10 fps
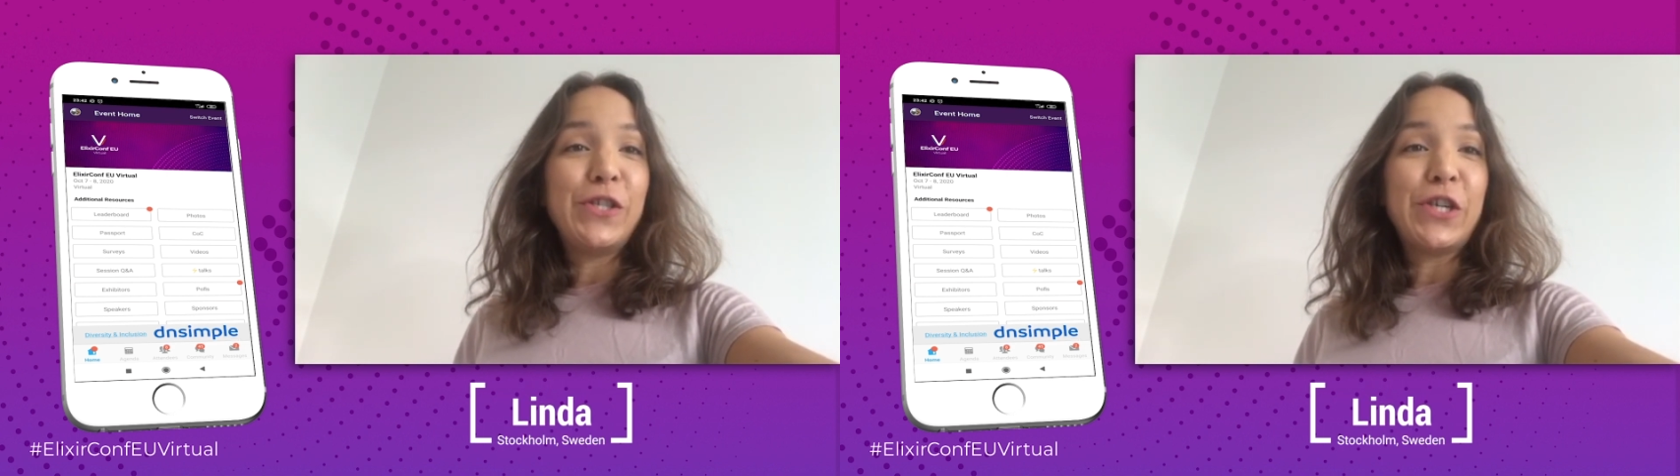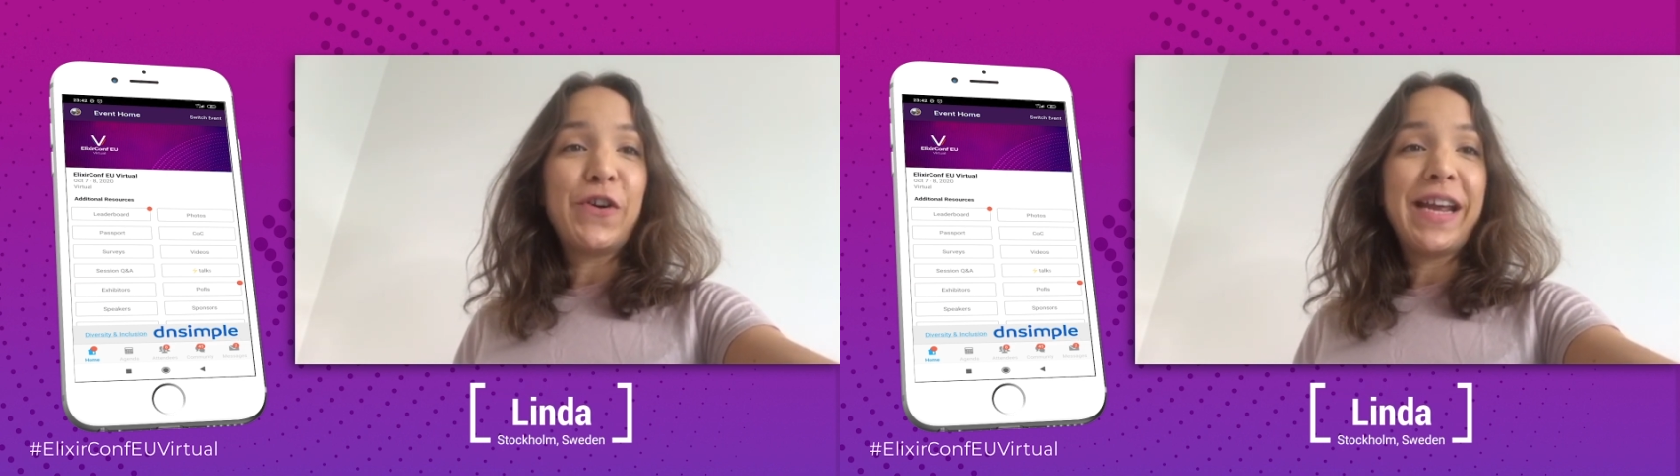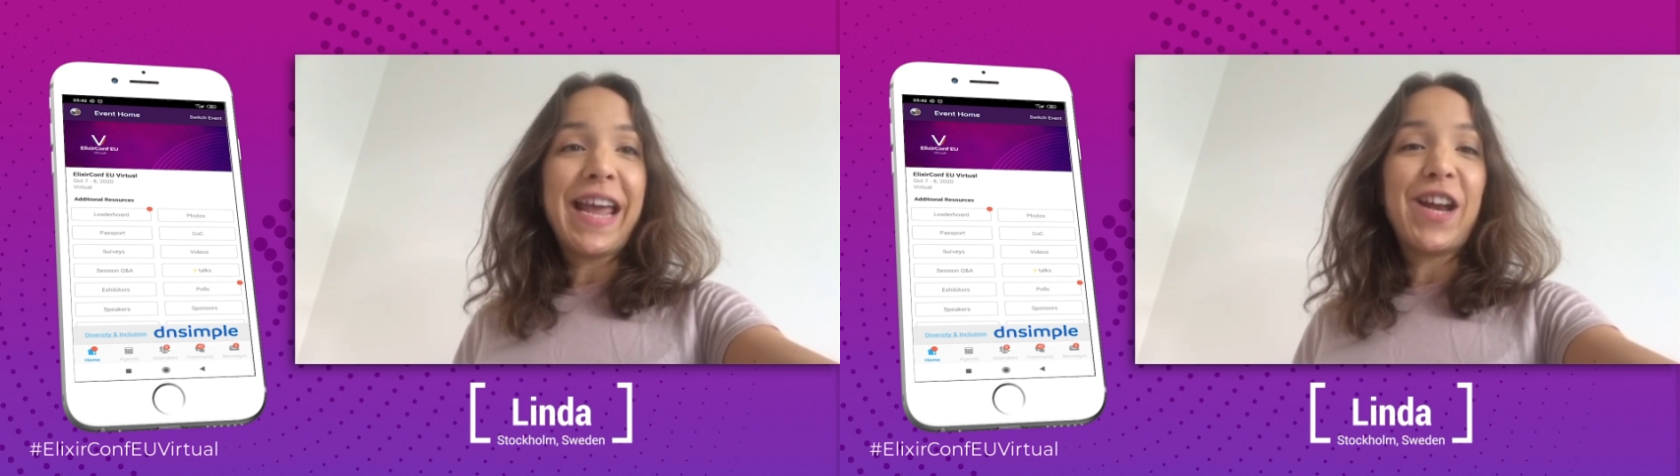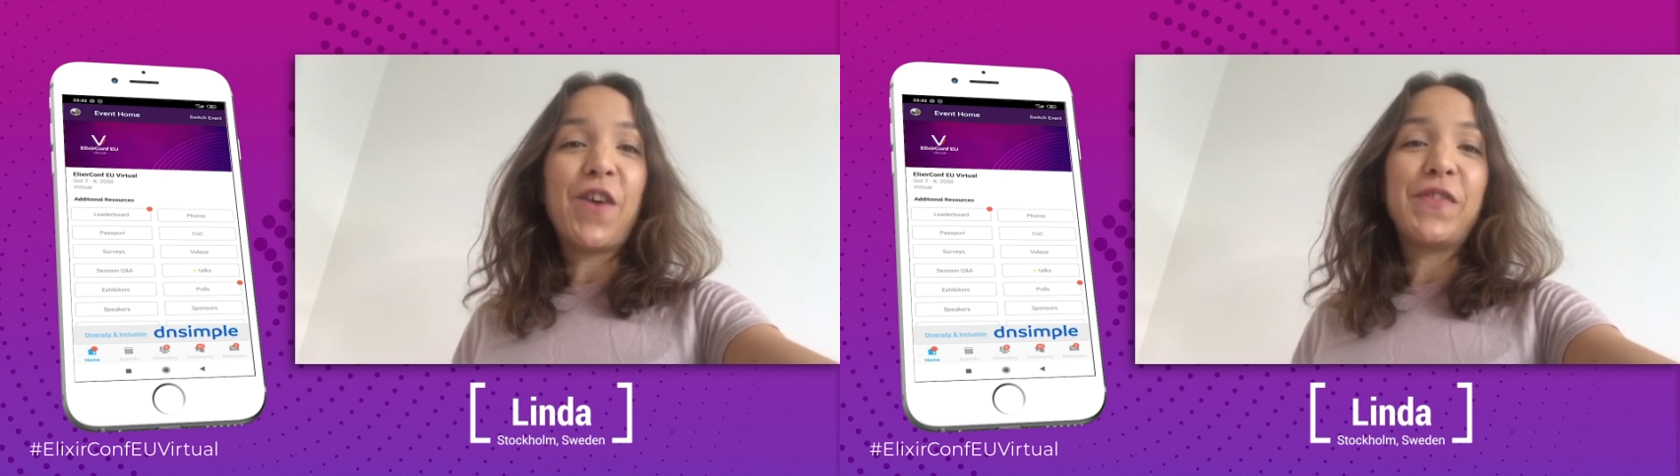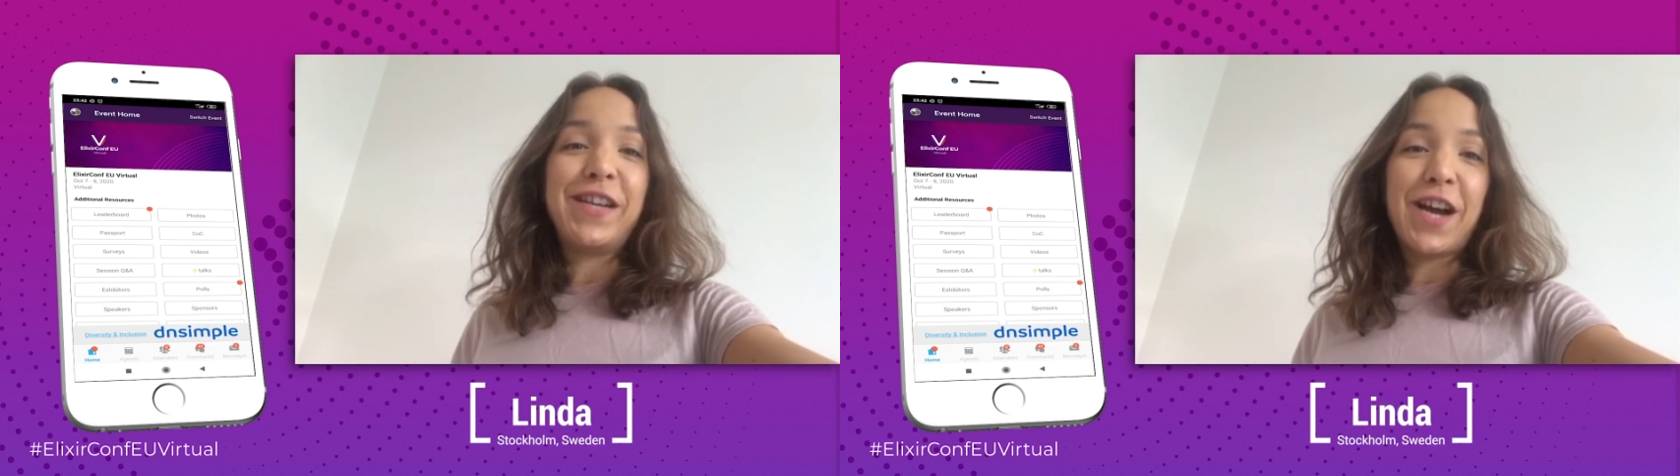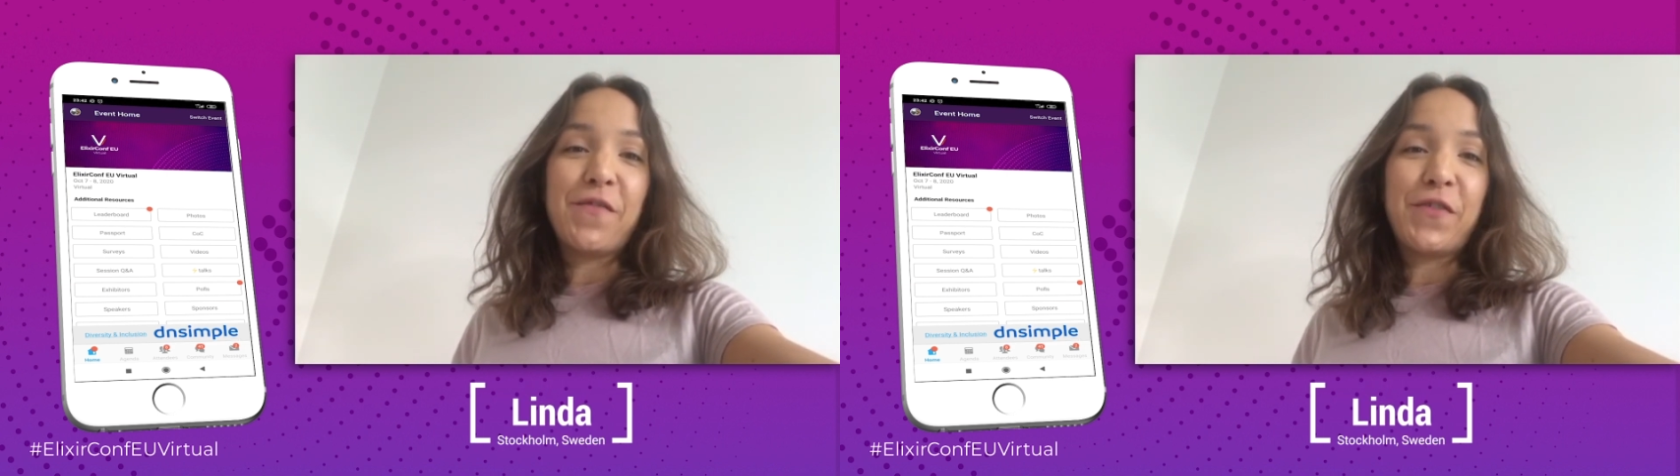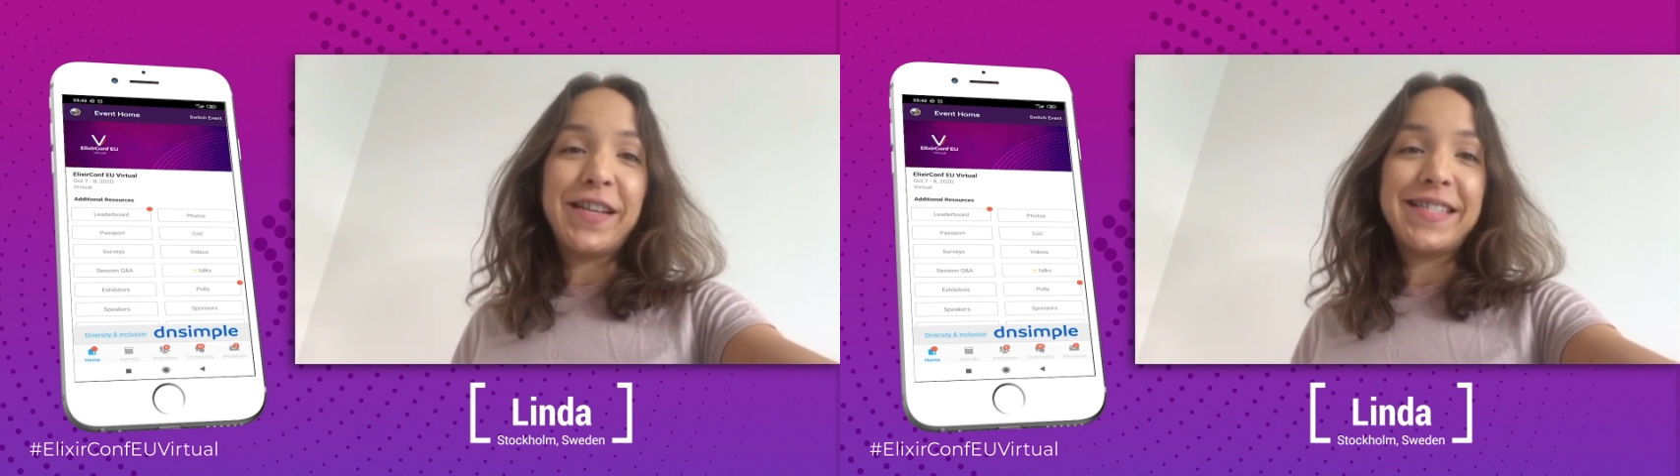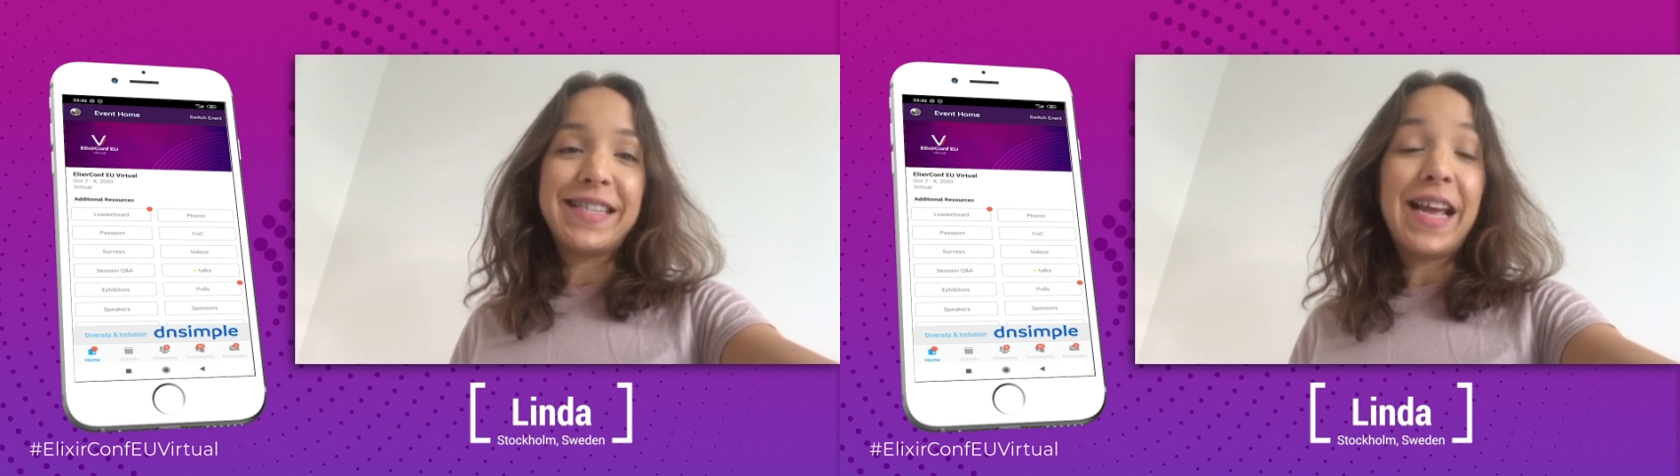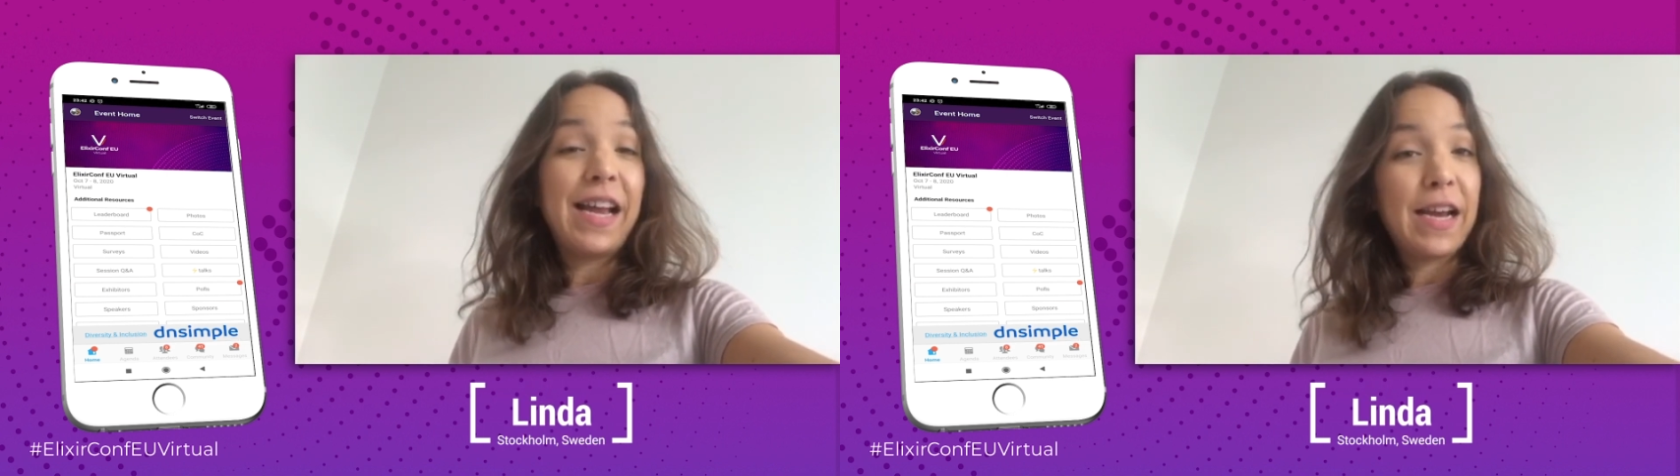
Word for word: during, and after the conference.